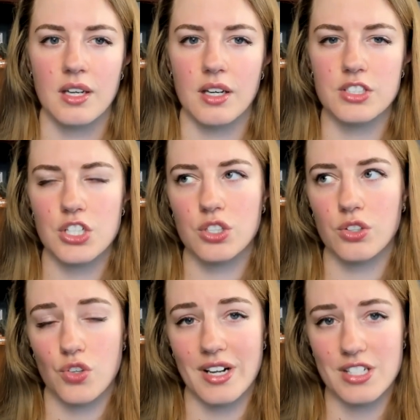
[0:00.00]
Additional
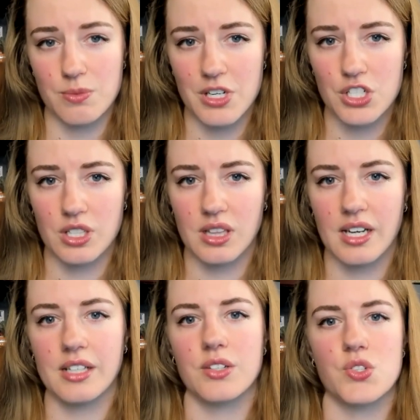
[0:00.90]
transmission
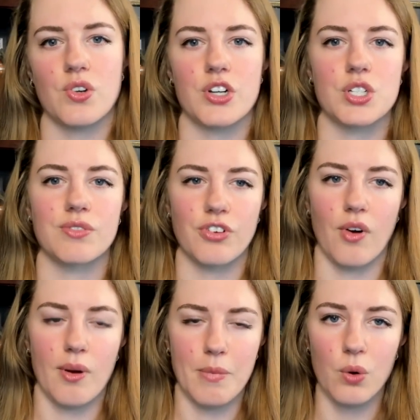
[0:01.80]
line construction for
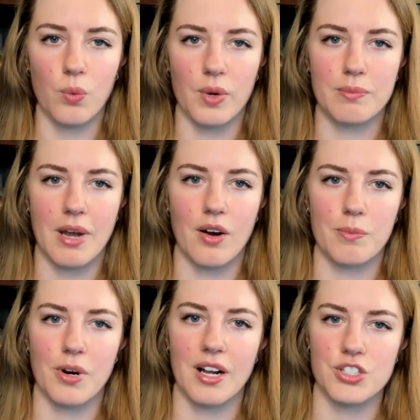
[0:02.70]
remote wind power
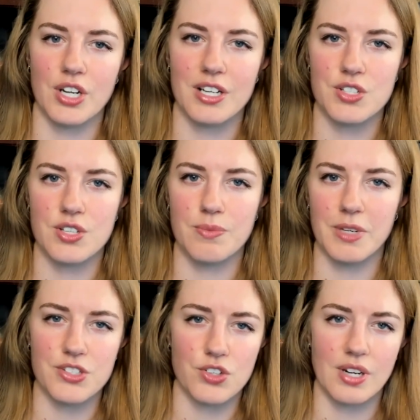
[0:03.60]
projects,
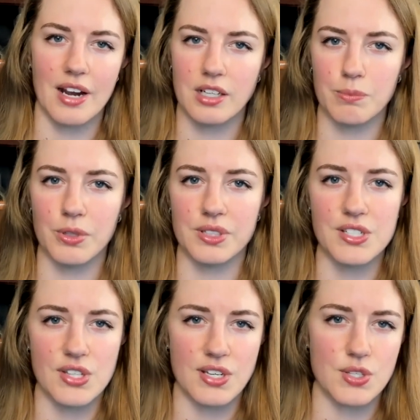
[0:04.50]
because you're not going to put
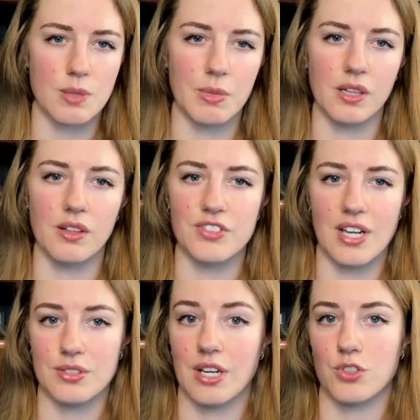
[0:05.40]
these things in the middle of
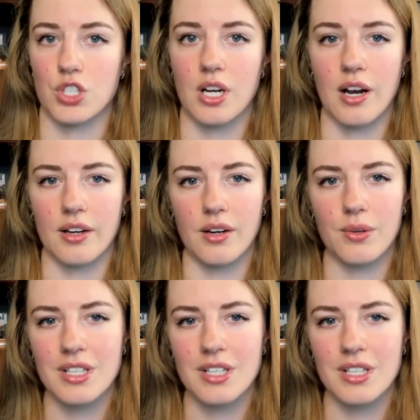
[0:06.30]
downtown Chicago.